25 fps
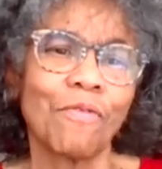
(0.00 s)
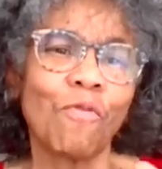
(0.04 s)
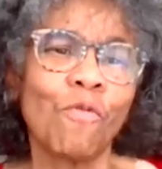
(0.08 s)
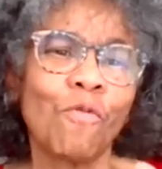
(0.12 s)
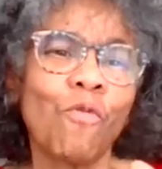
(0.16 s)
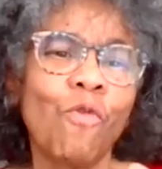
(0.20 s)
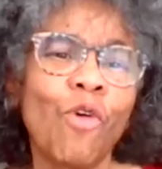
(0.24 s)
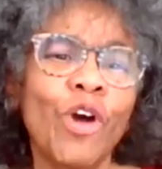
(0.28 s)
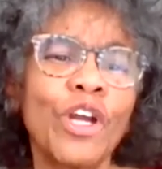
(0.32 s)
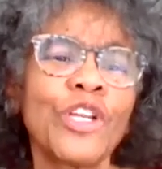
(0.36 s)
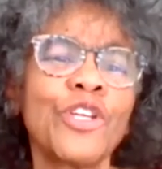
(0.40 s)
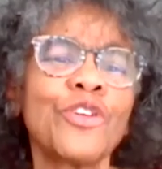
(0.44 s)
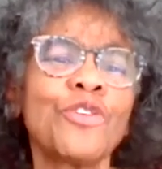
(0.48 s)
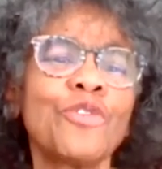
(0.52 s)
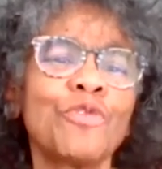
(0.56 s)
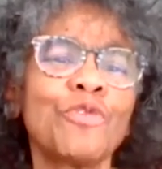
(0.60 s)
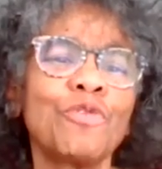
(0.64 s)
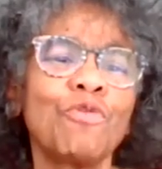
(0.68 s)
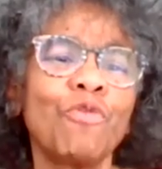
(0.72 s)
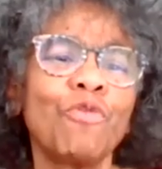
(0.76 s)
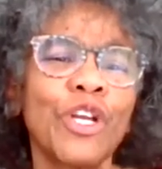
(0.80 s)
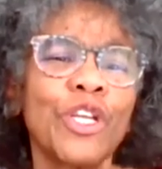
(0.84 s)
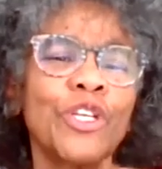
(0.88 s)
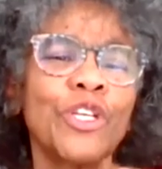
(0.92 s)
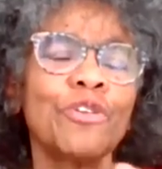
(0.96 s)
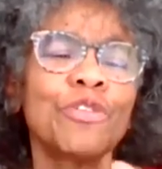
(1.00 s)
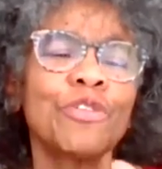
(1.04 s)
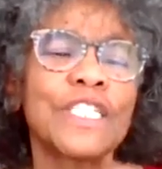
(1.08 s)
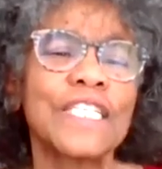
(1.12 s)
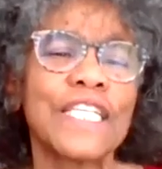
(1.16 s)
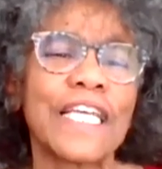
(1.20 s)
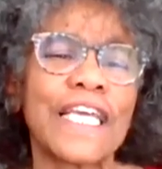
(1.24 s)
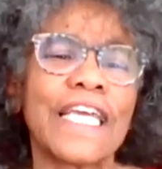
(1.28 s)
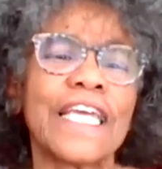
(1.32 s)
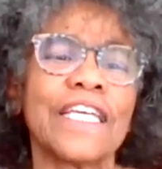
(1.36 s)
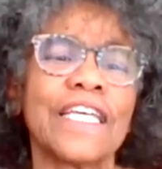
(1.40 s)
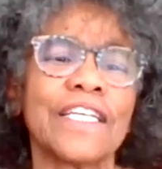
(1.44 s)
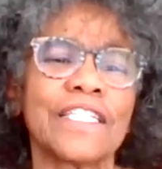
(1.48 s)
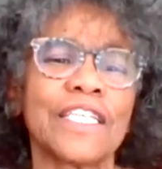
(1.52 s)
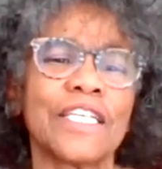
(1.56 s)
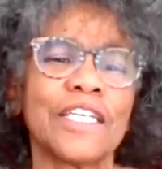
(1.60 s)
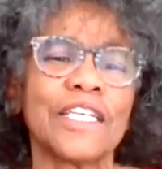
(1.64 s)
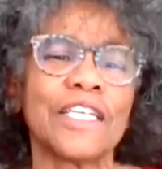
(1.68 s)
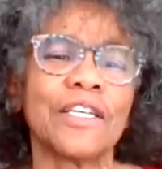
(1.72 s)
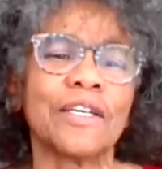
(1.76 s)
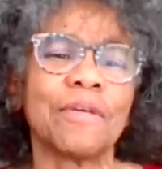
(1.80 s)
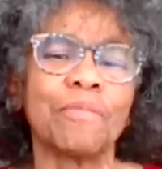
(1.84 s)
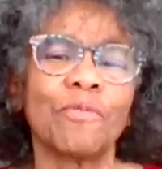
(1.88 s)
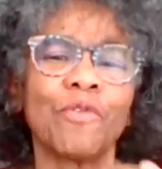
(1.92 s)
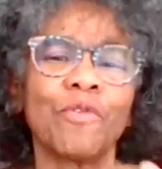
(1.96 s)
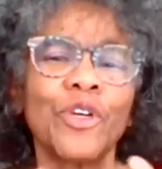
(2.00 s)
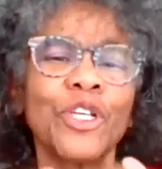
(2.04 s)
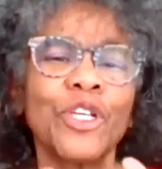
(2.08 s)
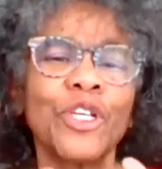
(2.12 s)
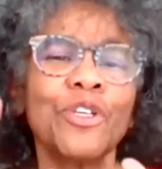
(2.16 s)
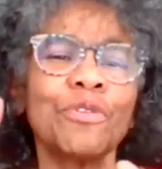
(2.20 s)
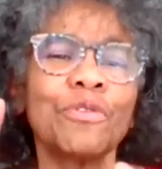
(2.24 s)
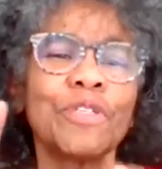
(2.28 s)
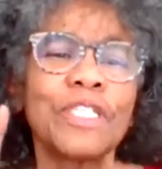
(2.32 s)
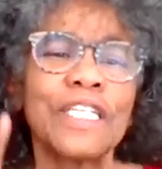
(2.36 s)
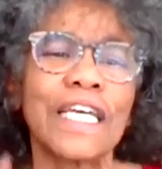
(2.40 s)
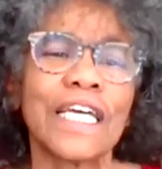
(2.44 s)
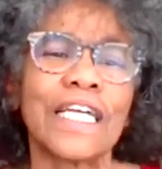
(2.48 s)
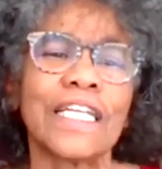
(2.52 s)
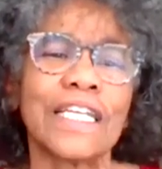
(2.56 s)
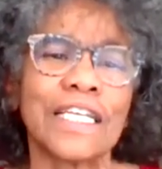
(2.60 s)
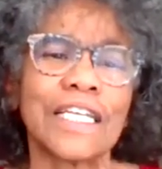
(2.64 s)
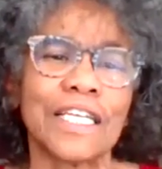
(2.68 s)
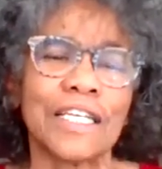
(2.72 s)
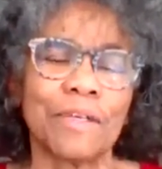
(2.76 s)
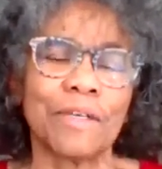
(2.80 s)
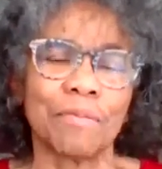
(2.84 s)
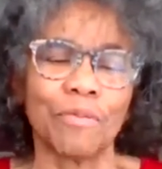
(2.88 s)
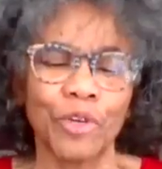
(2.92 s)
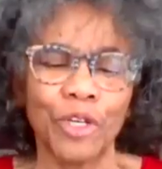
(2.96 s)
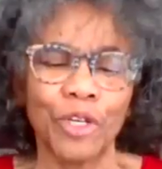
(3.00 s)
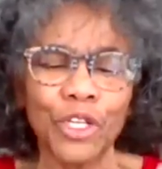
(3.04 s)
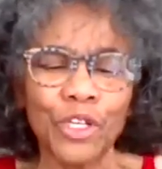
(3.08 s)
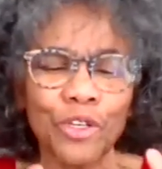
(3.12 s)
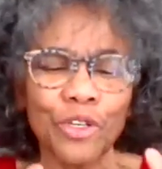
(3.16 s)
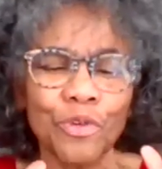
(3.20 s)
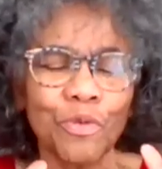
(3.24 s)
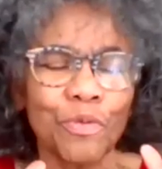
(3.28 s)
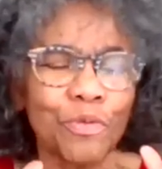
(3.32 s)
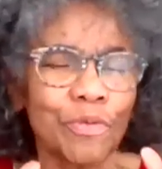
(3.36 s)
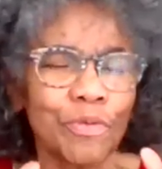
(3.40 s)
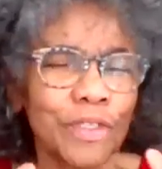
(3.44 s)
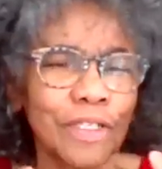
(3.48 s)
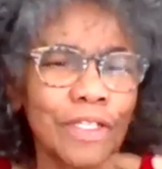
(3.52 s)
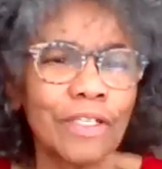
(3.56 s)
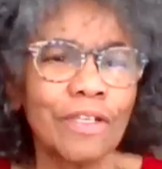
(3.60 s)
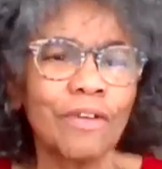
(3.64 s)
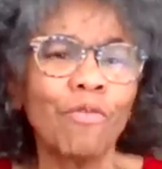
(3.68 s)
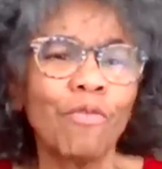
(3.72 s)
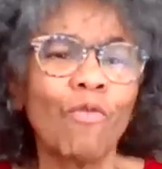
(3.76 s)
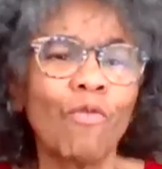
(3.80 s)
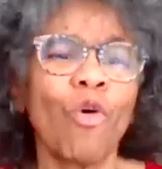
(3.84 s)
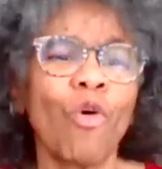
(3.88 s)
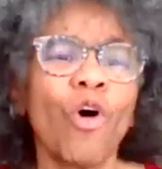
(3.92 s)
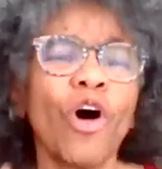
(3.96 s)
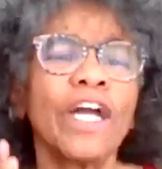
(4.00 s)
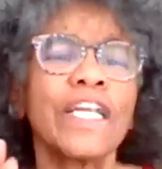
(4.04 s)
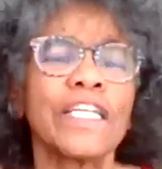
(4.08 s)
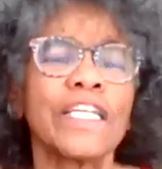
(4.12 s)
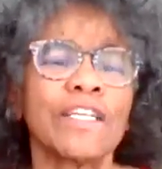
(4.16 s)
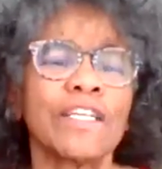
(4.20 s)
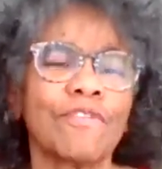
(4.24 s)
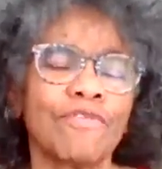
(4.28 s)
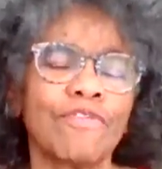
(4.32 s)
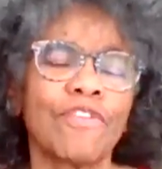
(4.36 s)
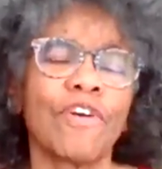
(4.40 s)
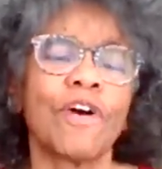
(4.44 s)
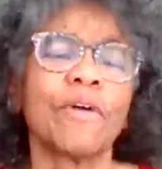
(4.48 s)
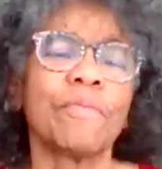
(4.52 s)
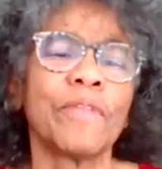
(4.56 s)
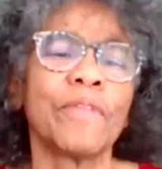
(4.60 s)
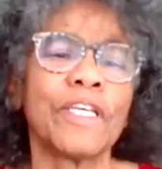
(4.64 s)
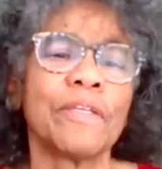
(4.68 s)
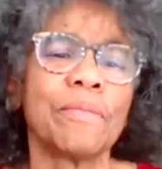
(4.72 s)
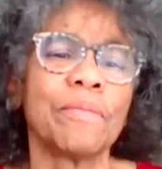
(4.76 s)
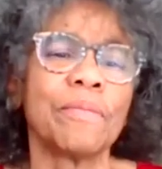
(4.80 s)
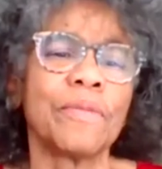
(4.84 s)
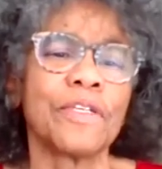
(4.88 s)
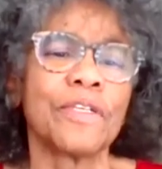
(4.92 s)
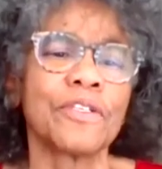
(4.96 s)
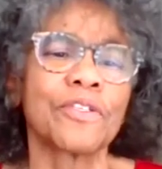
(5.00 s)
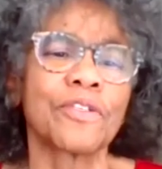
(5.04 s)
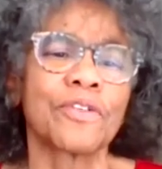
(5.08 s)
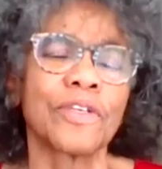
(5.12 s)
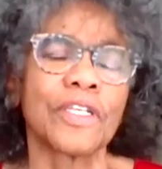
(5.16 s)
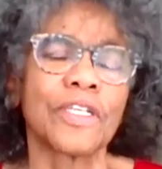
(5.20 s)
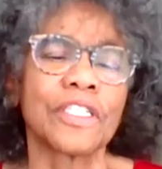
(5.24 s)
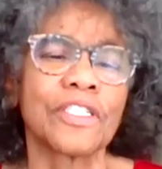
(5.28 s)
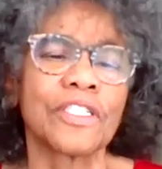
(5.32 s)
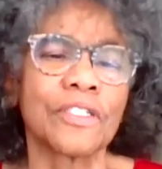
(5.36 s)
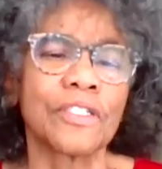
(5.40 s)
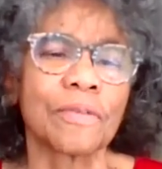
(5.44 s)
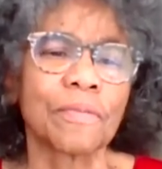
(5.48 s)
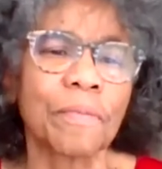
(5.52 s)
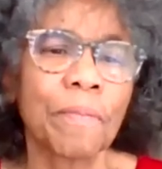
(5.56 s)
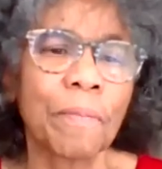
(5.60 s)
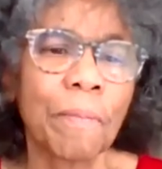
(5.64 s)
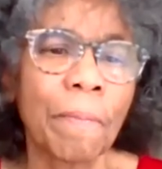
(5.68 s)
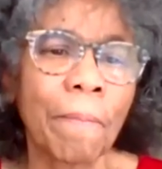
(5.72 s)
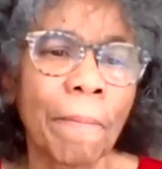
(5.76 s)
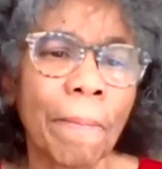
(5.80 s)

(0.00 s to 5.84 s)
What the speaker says: What are you saying to him? What are you telling him? What are you wanting from the administration?